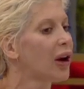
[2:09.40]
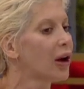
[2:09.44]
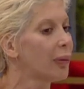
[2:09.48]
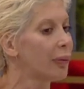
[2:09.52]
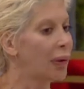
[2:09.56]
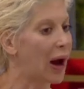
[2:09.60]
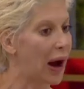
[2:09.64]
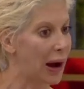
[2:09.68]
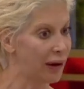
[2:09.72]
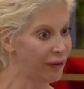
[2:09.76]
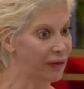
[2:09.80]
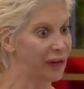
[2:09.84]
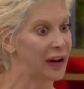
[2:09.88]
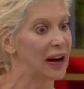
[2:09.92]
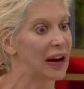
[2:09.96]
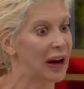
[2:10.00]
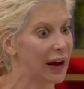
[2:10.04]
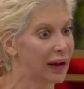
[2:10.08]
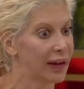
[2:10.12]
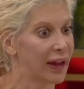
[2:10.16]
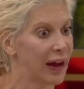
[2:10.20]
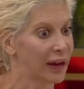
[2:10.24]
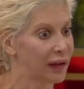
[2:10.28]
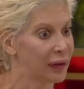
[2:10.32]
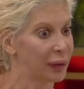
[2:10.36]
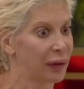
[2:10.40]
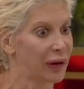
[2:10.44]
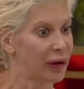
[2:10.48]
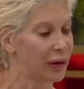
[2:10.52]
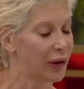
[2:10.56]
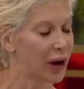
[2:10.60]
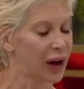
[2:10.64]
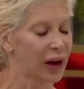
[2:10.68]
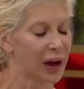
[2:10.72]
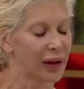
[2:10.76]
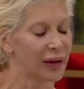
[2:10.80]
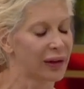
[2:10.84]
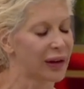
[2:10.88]
But I feel like that with you,
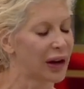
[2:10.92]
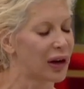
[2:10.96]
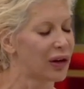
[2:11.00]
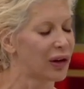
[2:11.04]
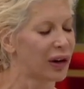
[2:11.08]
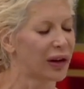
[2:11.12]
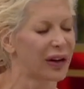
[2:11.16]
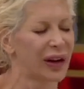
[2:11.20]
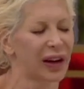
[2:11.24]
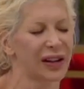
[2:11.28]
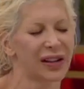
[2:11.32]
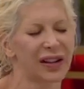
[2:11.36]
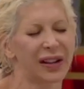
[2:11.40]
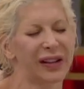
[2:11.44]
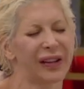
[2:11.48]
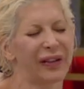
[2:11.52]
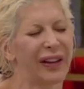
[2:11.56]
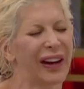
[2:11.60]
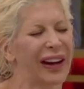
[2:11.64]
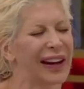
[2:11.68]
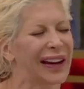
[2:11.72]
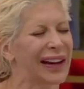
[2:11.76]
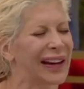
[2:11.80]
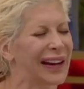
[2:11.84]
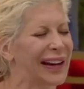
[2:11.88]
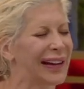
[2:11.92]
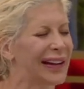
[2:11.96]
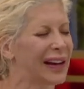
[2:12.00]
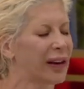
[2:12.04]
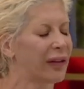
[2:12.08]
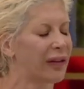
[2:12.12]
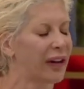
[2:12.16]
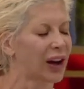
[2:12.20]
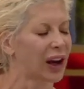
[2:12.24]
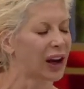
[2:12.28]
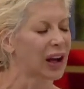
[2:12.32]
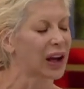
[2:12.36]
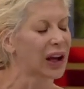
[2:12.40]
I can tell your energy is very clean,
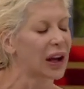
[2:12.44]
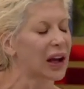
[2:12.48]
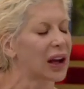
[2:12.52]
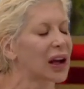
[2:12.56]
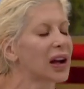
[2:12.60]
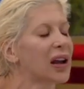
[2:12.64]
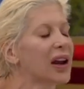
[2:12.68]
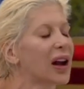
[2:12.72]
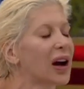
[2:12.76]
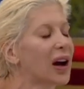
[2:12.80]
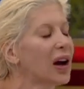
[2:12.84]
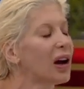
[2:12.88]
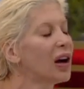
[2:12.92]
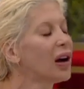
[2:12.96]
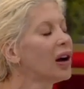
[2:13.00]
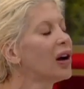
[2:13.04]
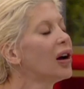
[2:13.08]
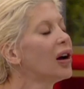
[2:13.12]
very clear.